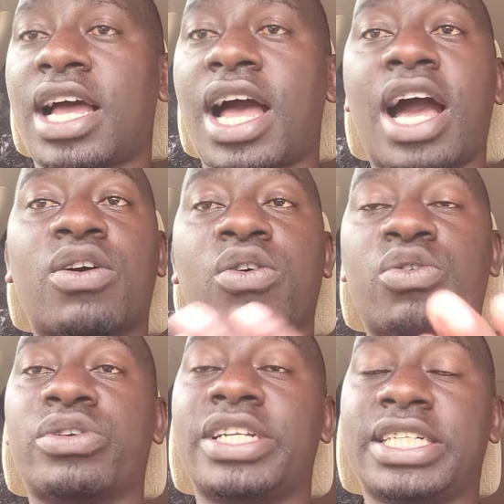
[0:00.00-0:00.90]
are
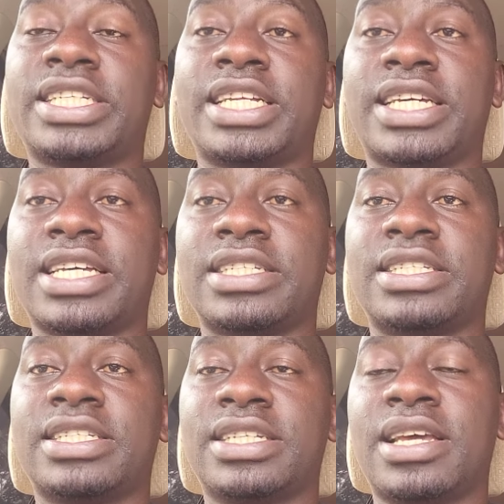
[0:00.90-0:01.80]
called
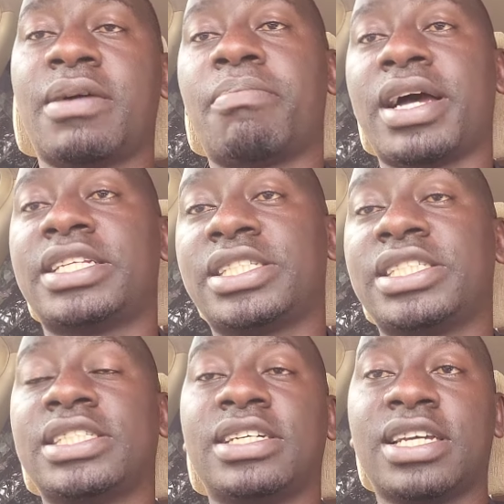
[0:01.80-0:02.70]
dictators,
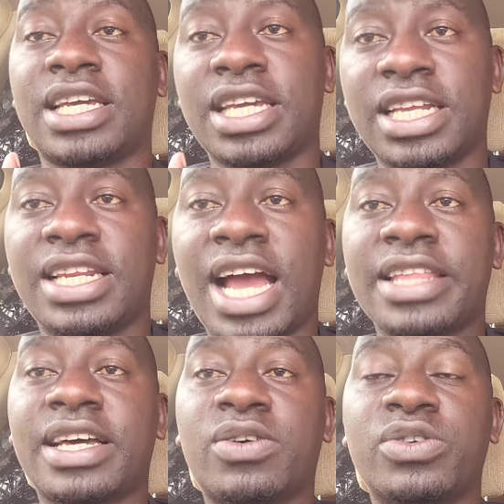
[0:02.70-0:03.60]
but in
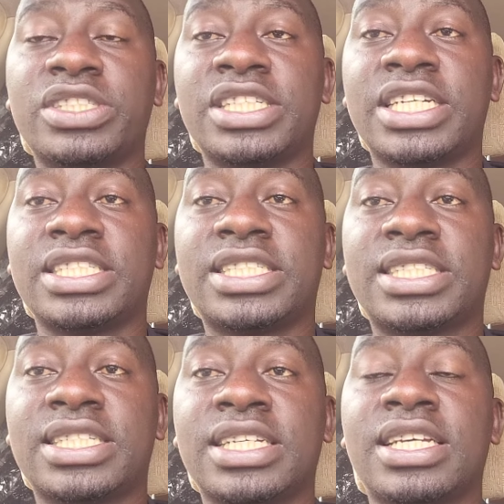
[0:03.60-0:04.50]
other
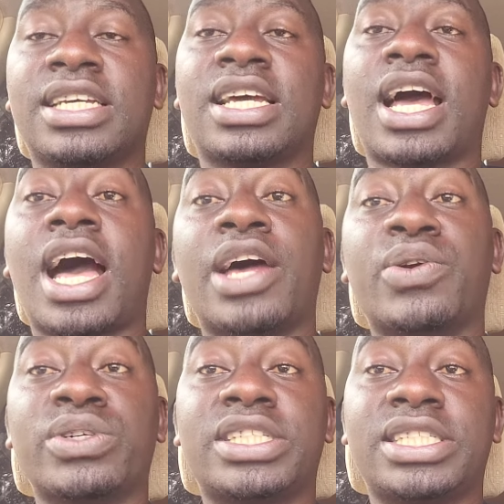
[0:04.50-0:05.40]
continents are
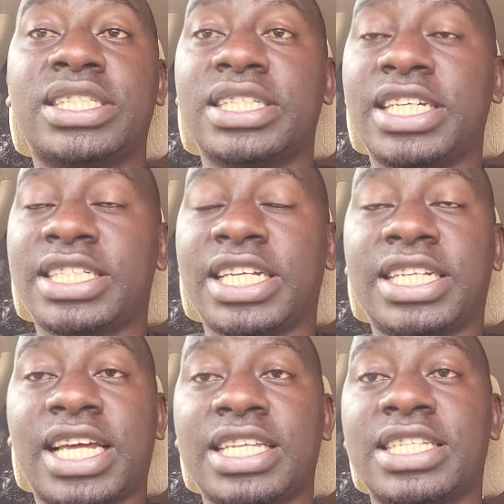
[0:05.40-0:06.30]
not
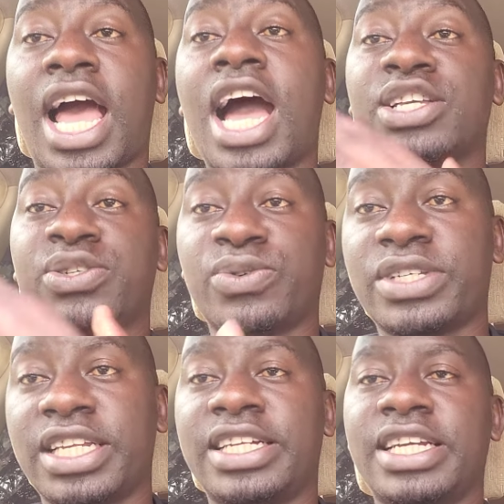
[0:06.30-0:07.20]
dictators, are
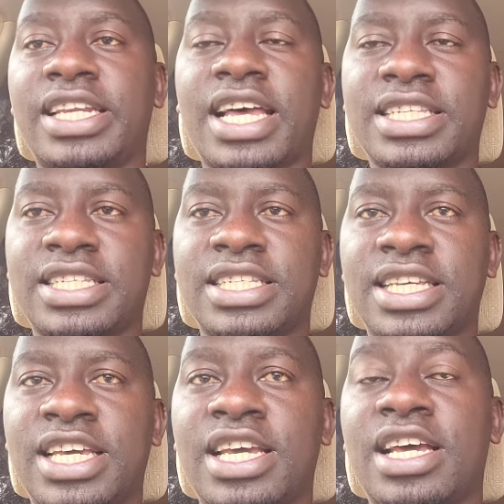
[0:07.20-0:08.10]
chosen leaders.
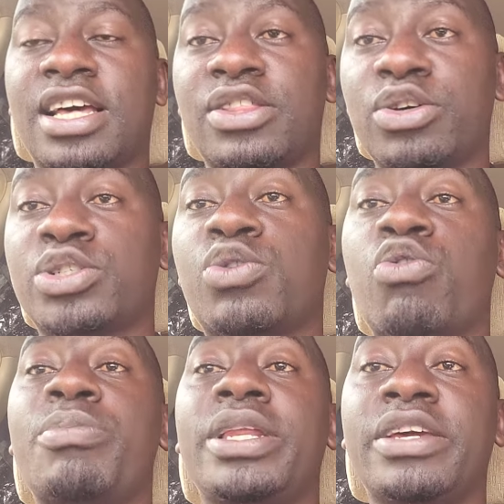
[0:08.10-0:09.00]
Those
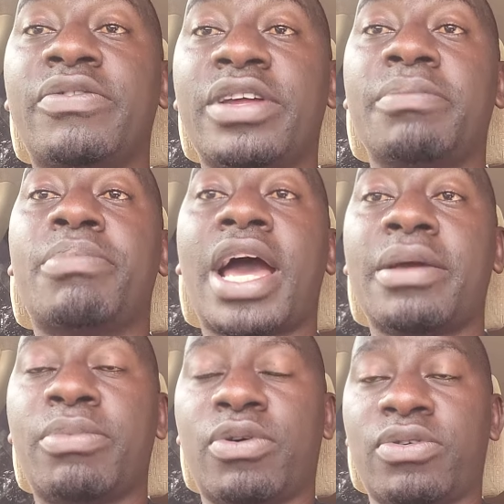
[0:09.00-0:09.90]
who believe in
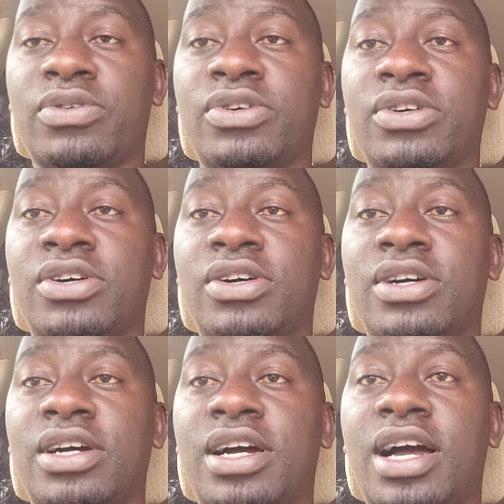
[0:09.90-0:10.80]
Bible,
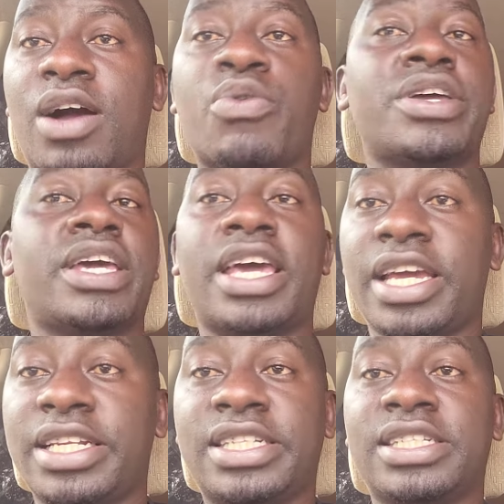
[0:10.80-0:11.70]
we
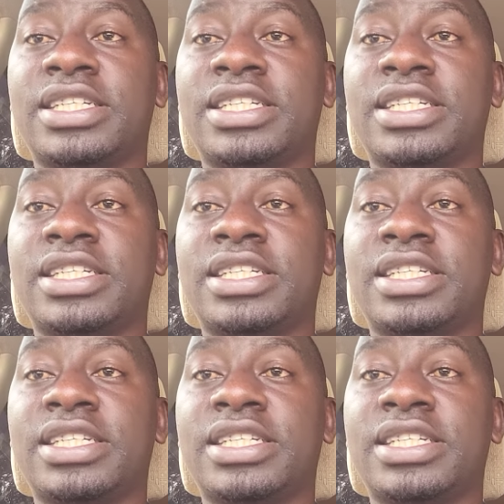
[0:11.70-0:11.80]
had